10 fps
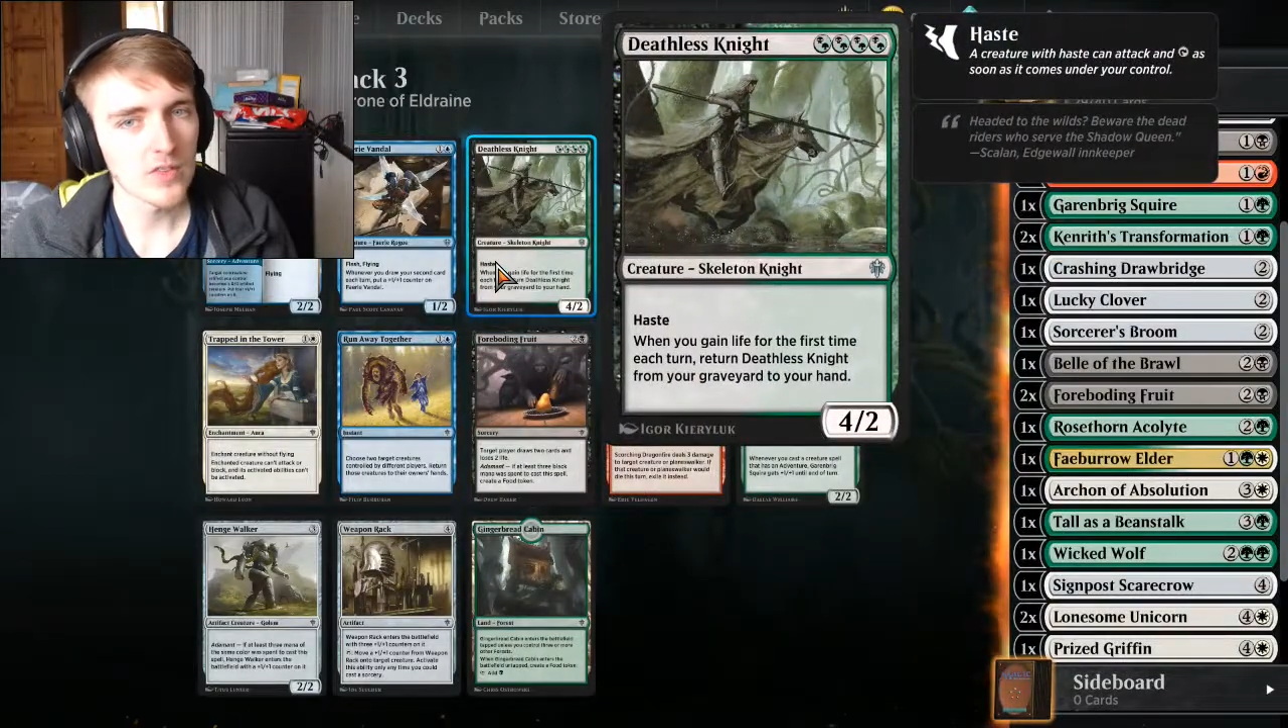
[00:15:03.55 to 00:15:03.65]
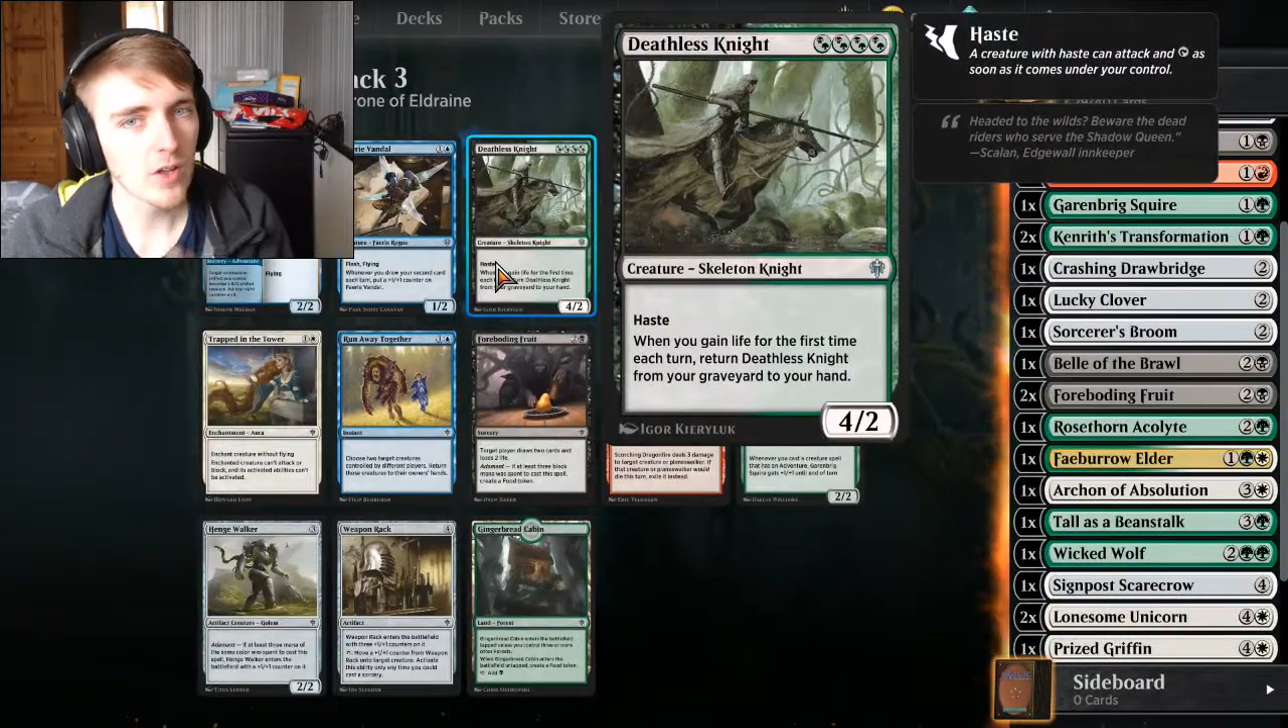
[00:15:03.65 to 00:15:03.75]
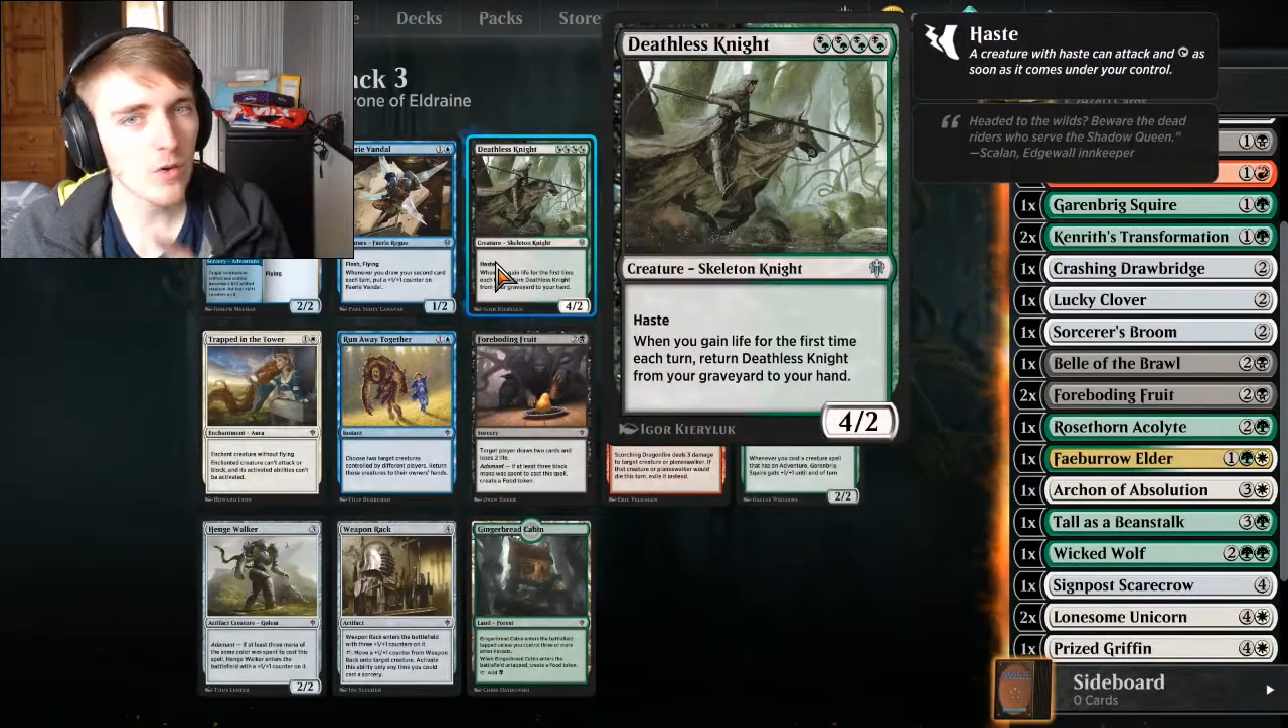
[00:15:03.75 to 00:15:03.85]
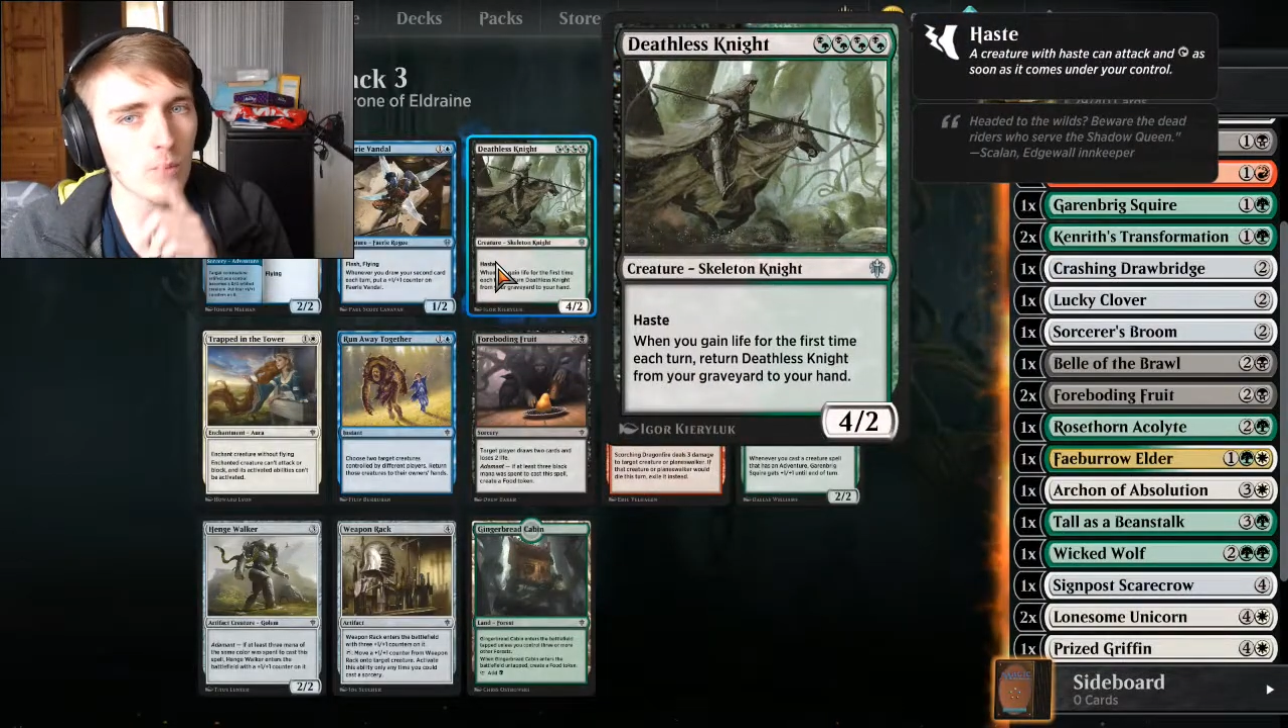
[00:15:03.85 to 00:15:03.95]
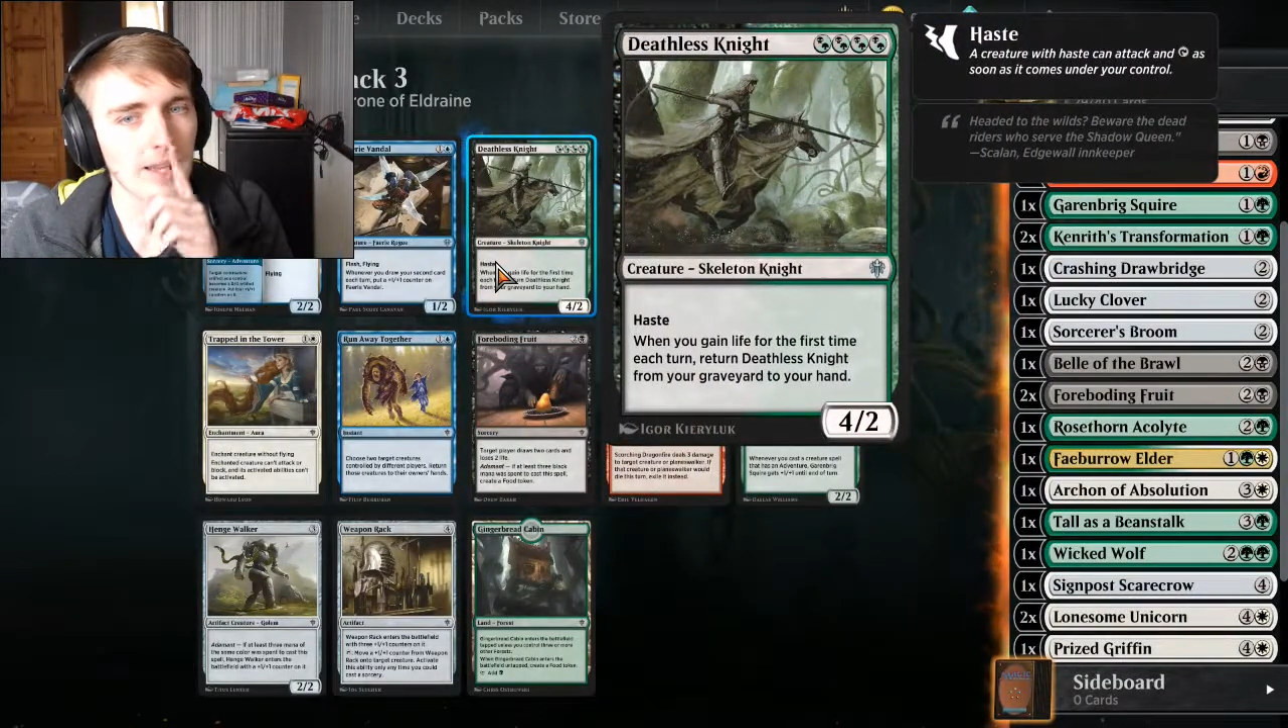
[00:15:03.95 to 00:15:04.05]

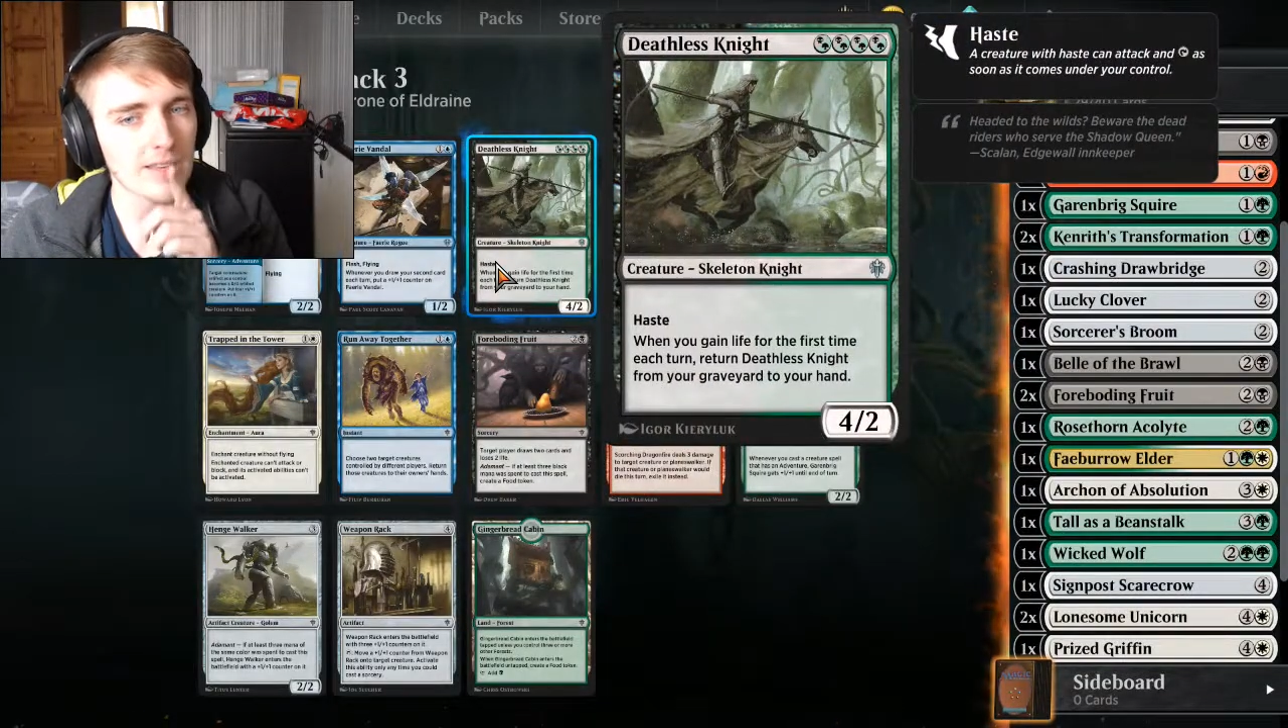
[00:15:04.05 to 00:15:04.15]
no way